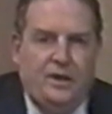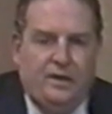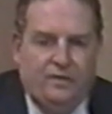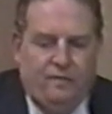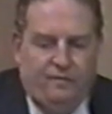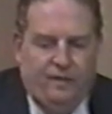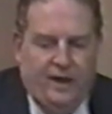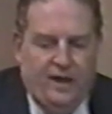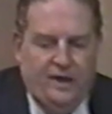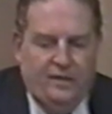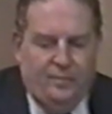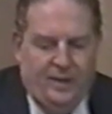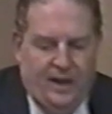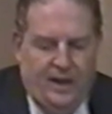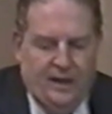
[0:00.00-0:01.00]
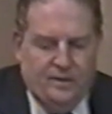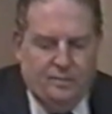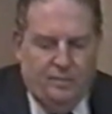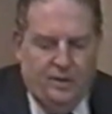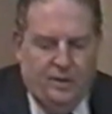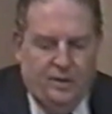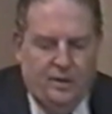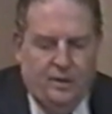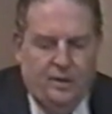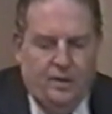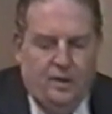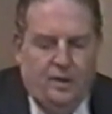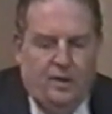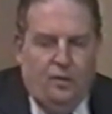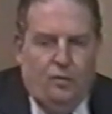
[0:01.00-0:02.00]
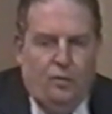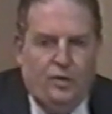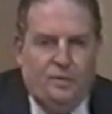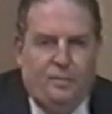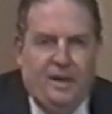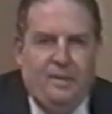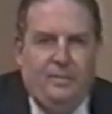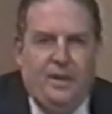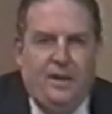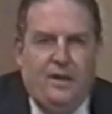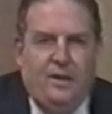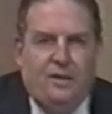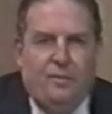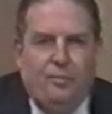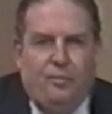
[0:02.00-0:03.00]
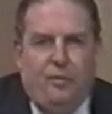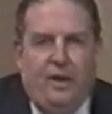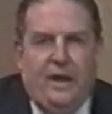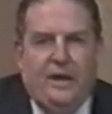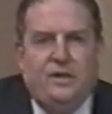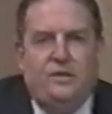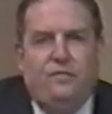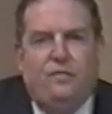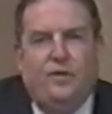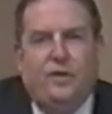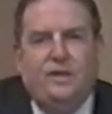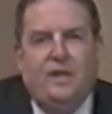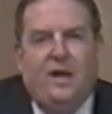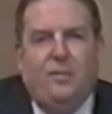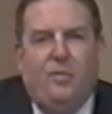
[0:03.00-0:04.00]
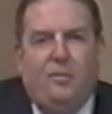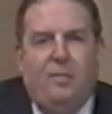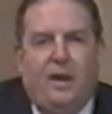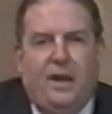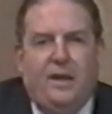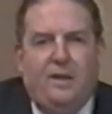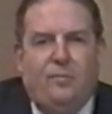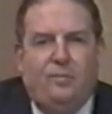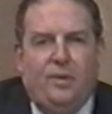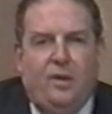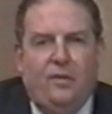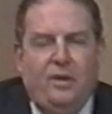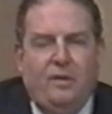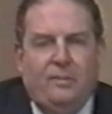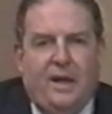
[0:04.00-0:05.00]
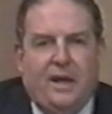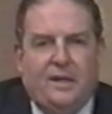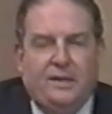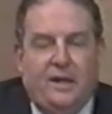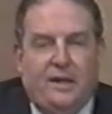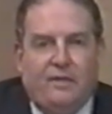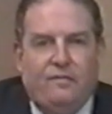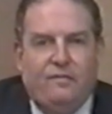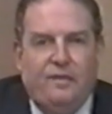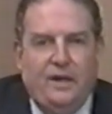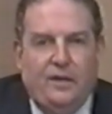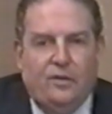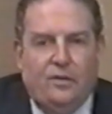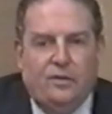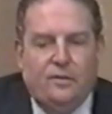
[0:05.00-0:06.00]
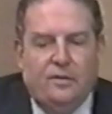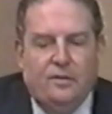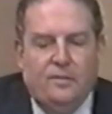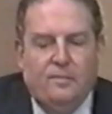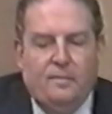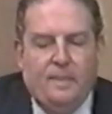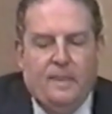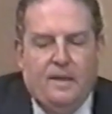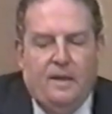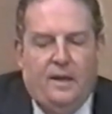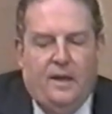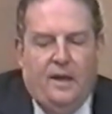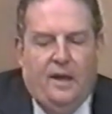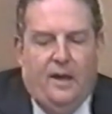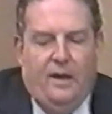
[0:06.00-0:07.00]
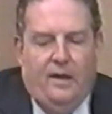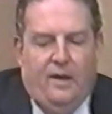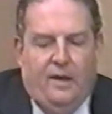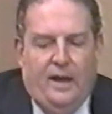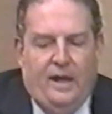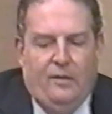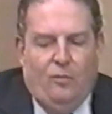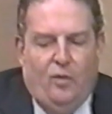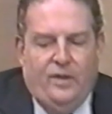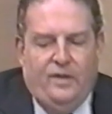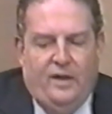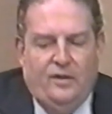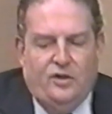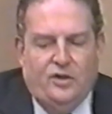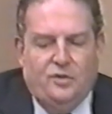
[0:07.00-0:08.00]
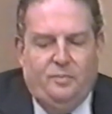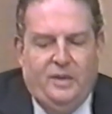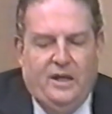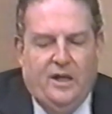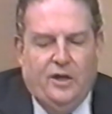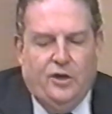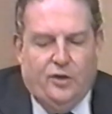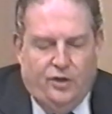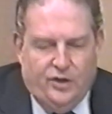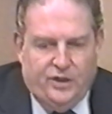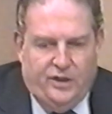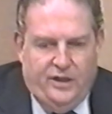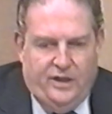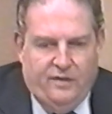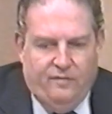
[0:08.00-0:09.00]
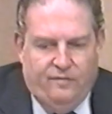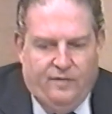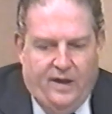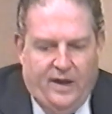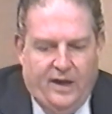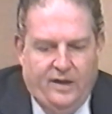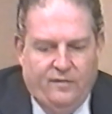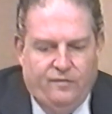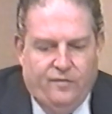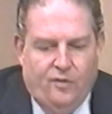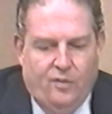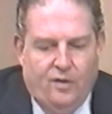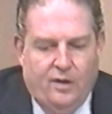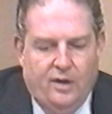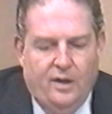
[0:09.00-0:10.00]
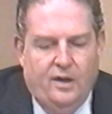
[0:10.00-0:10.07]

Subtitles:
confined plasma, which may be compressed, for example, by an imploding magnetic field, and would then just be inertially confined for